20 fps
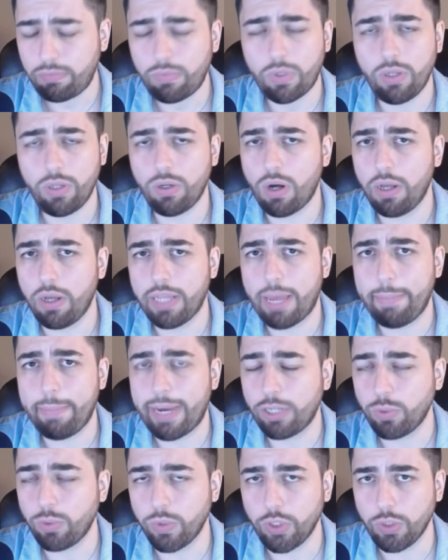Call that
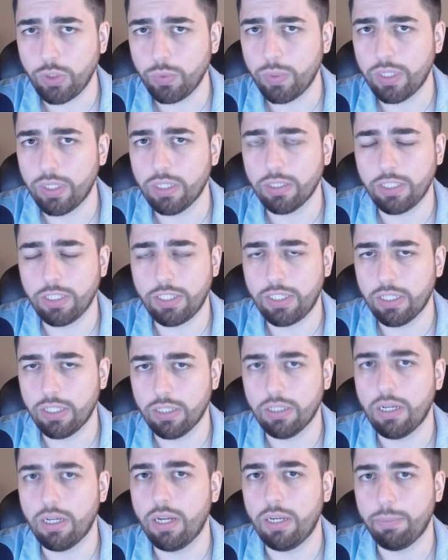match what you will,
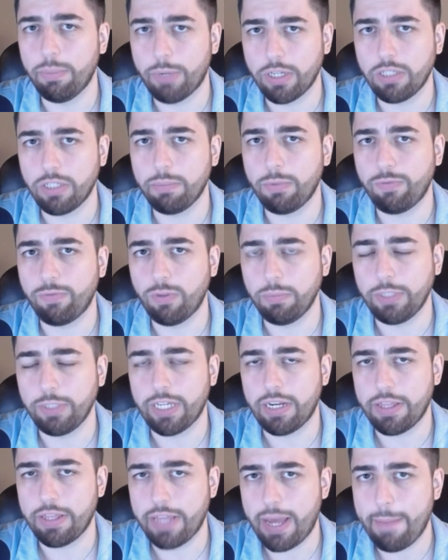still an impressive performance
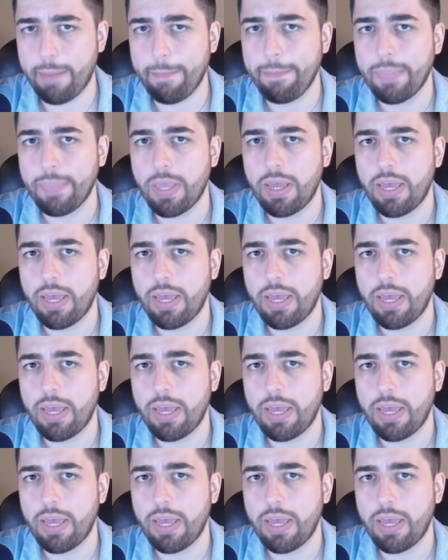out of them.